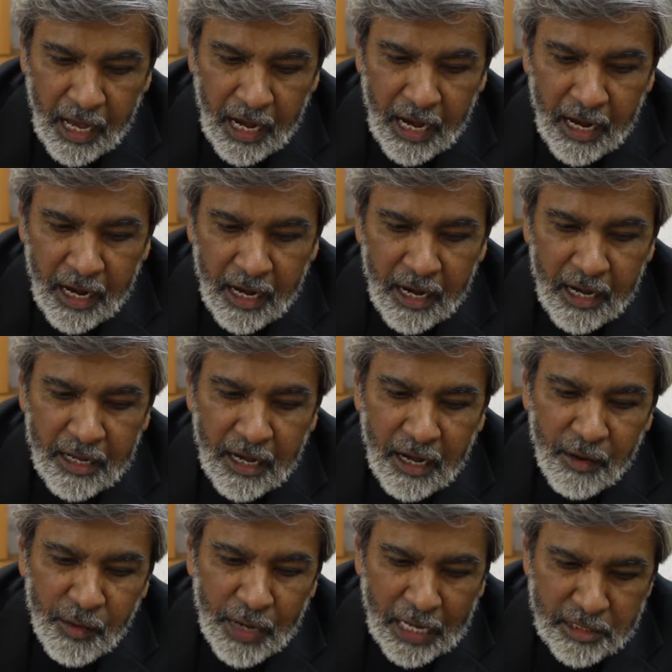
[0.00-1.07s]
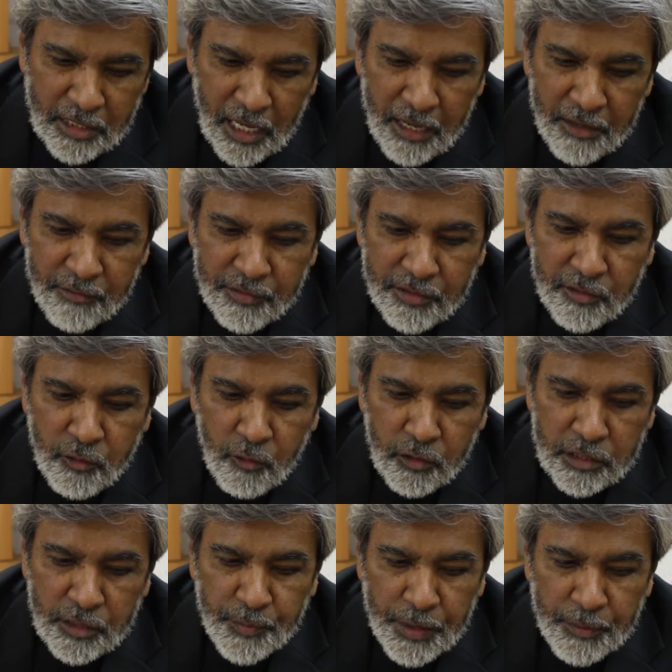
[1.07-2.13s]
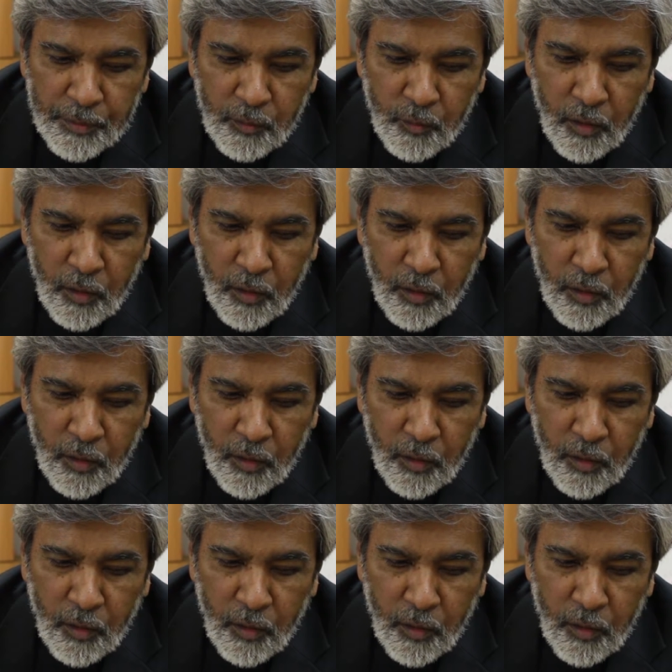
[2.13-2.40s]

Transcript: As I talk to people,